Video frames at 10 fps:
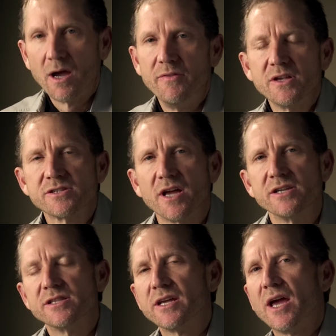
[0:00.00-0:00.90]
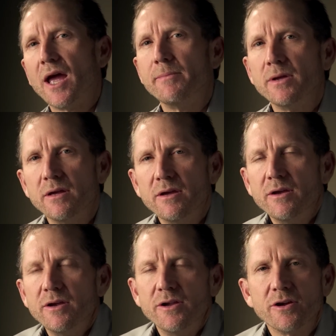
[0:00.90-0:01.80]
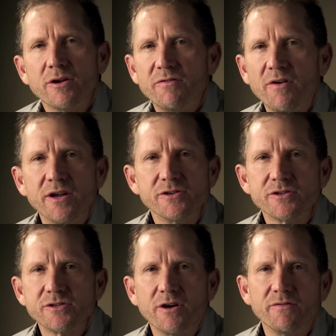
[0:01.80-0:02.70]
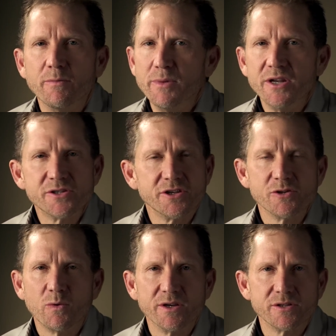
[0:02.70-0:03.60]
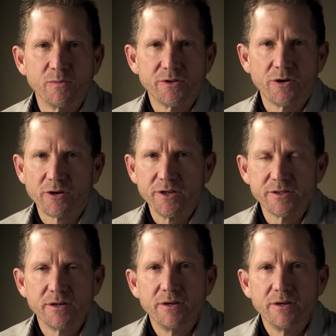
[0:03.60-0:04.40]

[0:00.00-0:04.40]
In this stage of the game, you're going to find yourself in many situations with turkeys.